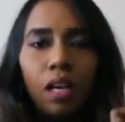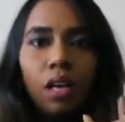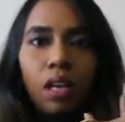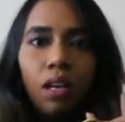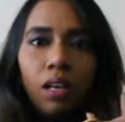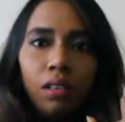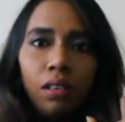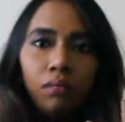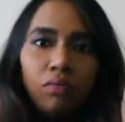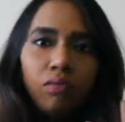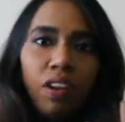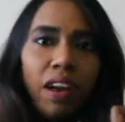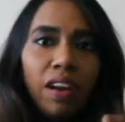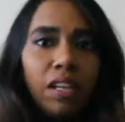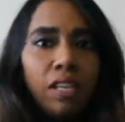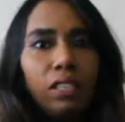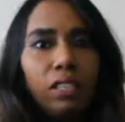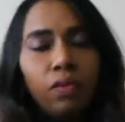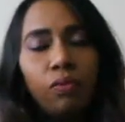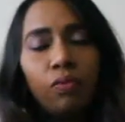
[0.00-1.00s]

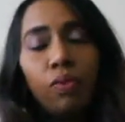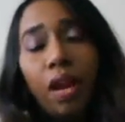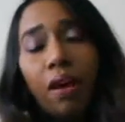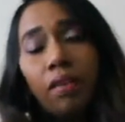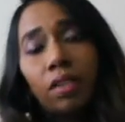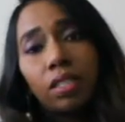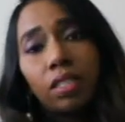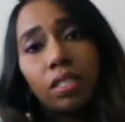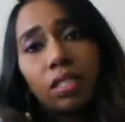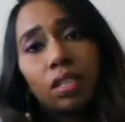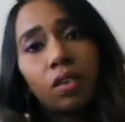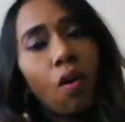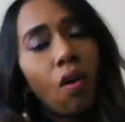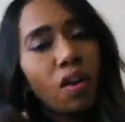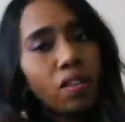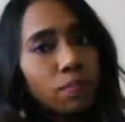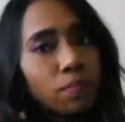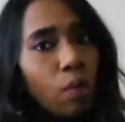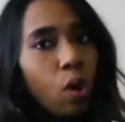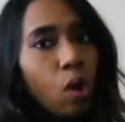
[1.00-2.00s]
it as a
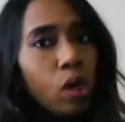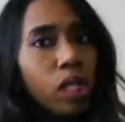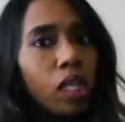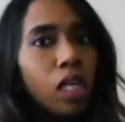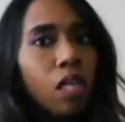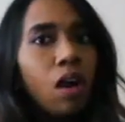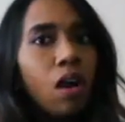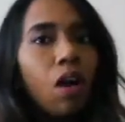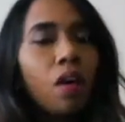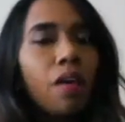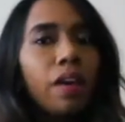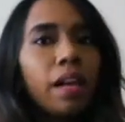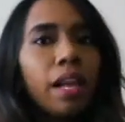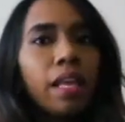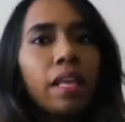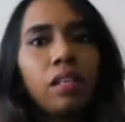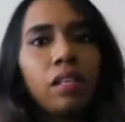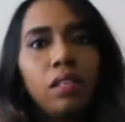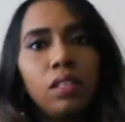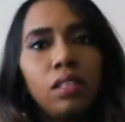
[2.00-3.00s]
crossbody or
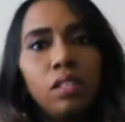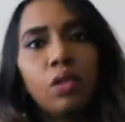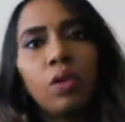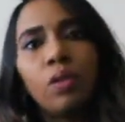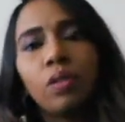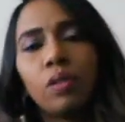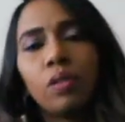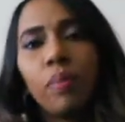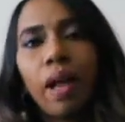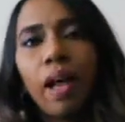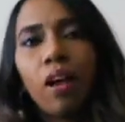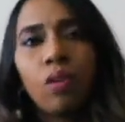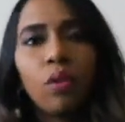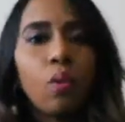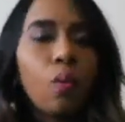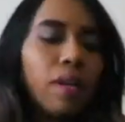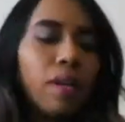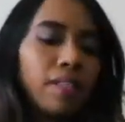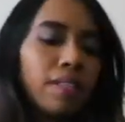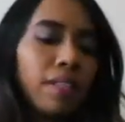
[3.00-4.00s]
like a shoulder bag
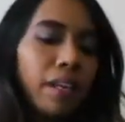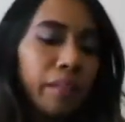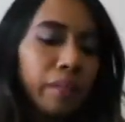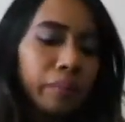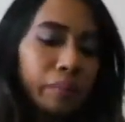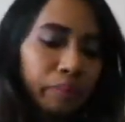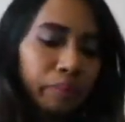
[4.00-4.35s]
on one side.